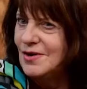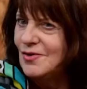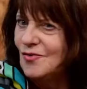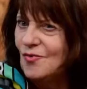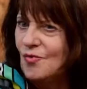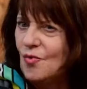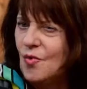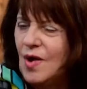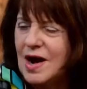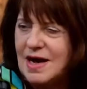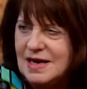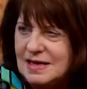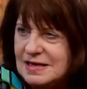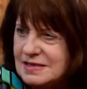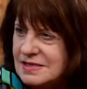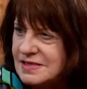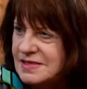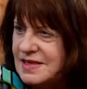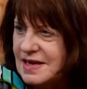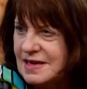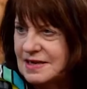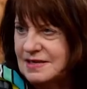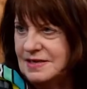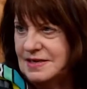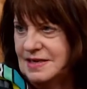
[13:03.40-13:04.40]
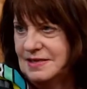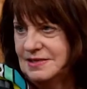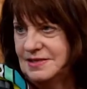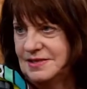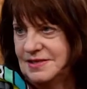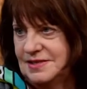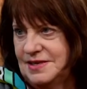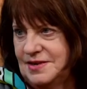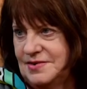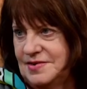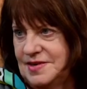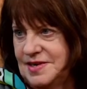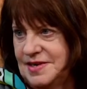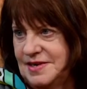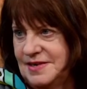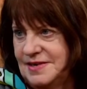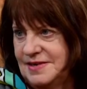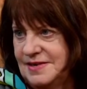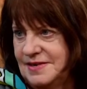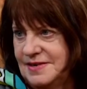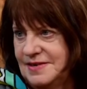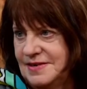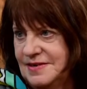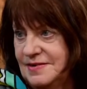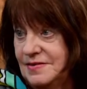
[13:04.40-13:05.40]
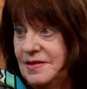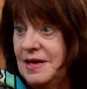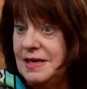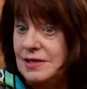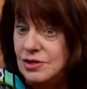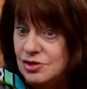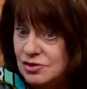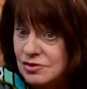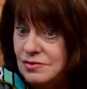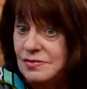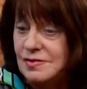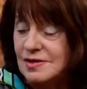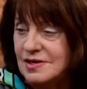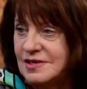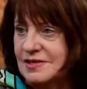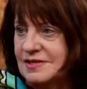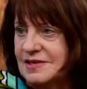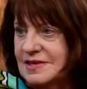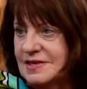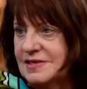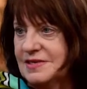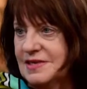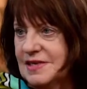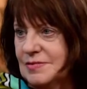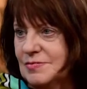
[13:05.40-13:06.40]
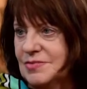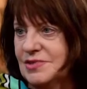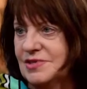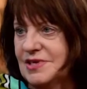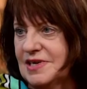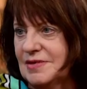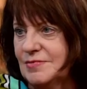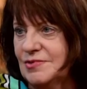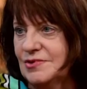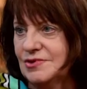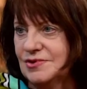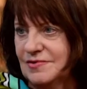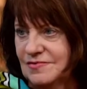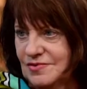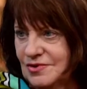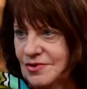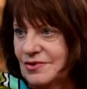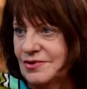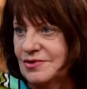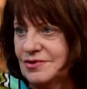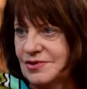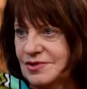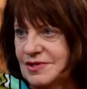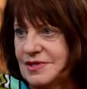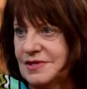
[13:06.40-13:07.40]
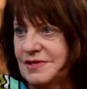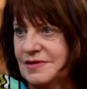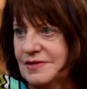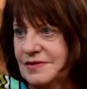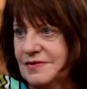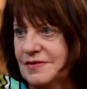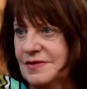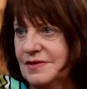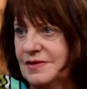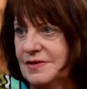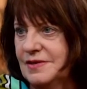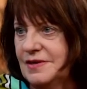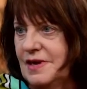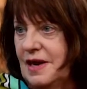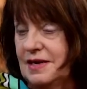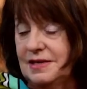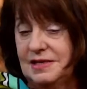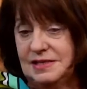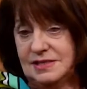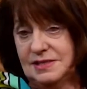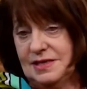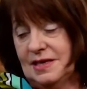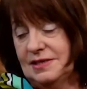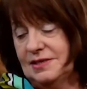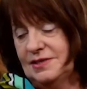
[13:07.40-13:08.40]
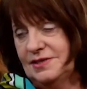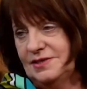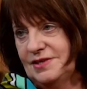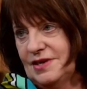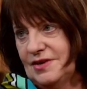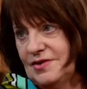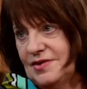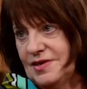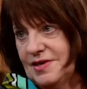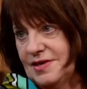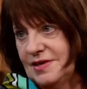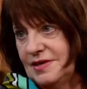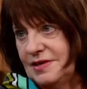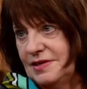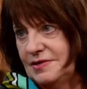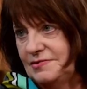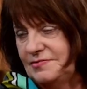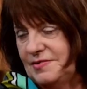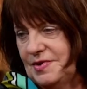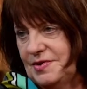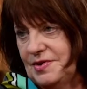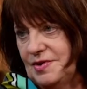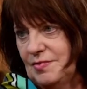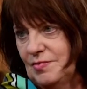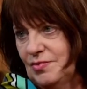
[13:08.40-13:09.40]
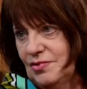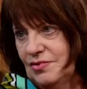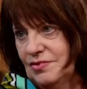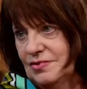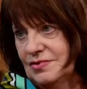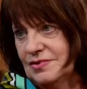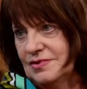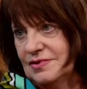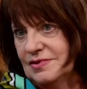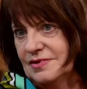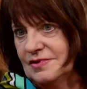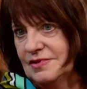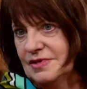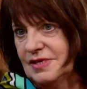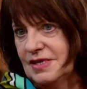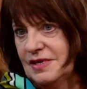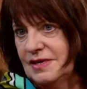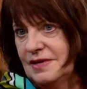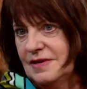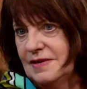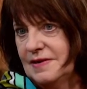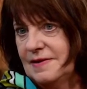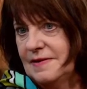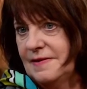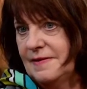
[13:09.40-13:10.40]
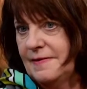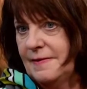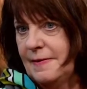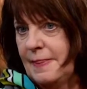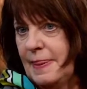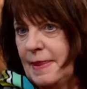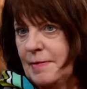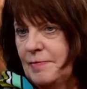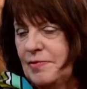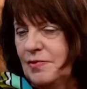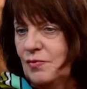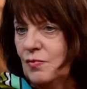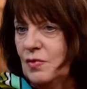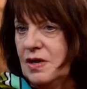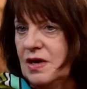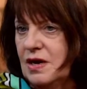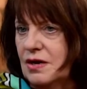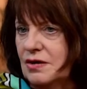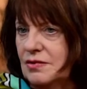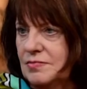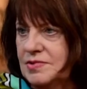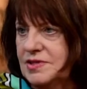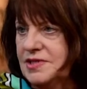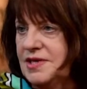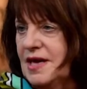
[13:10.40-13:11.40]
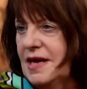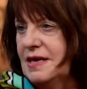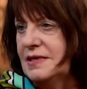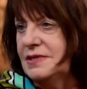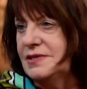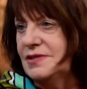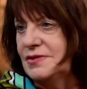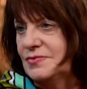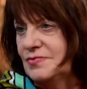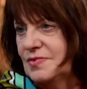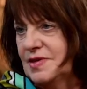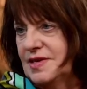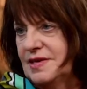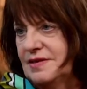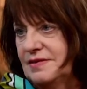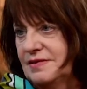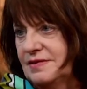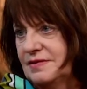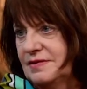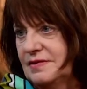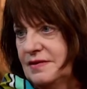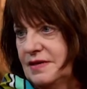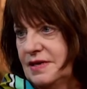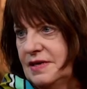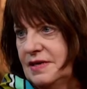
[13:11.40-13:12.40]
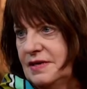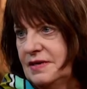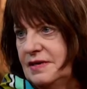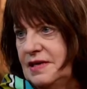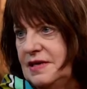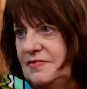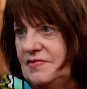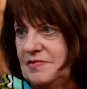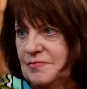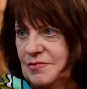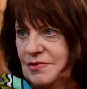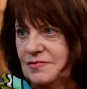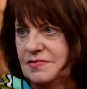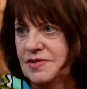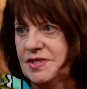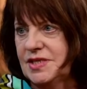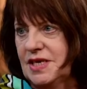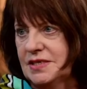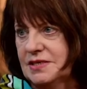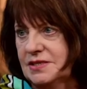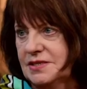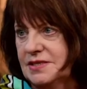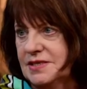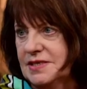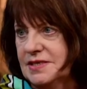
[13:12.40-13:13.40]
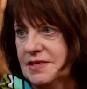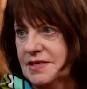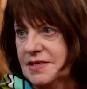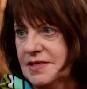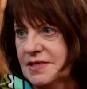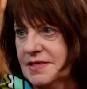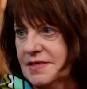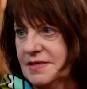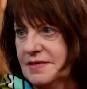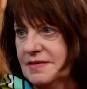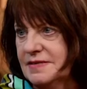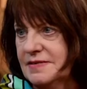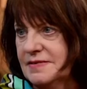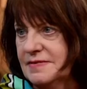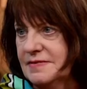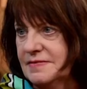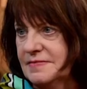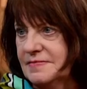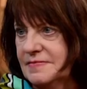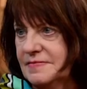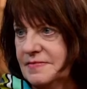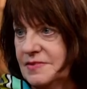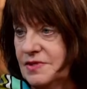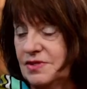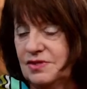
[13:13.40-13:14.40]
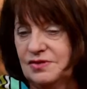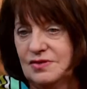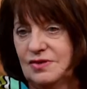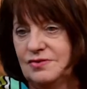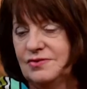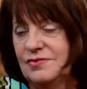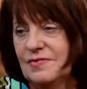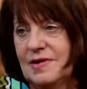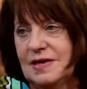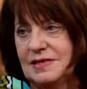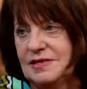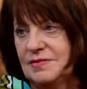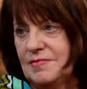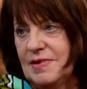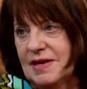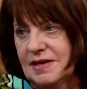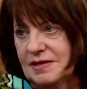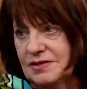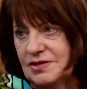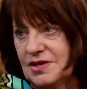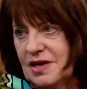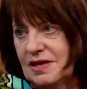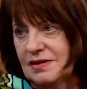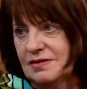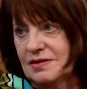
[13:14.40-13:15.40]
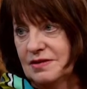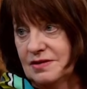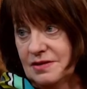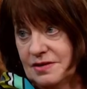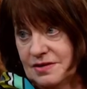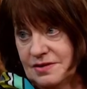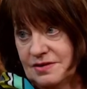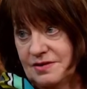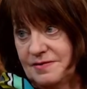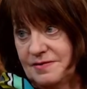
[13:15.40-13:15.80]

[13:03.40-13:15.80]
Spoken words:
Why is that necessary? They do learn their times tables, of course they do. And it's necessary, it's very important. But we are obsessed with, if it moves, test it. It's not the way to make a child learn.